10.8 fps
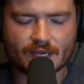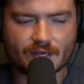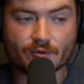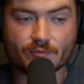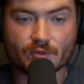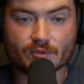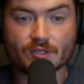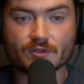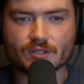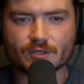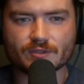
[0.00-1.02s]
I know mule deer
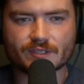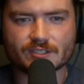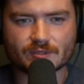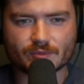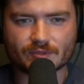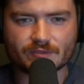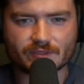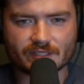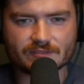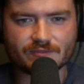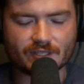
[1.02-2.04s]
does actually produce
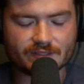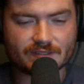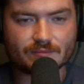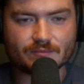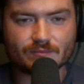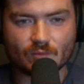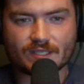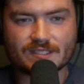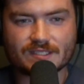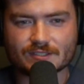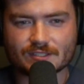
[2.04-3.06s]
less fawns than
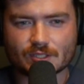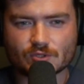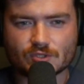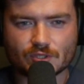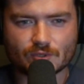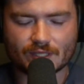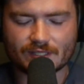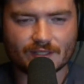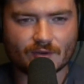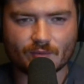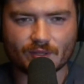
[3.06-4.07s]
whitetail does too. Like
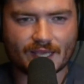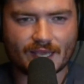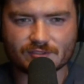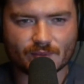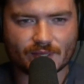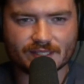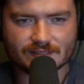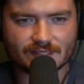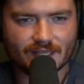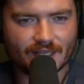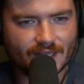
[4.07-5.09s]
they don't really have
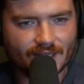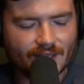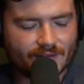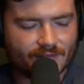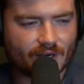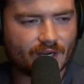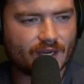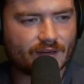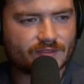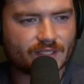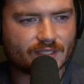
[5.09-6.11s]
twins very often.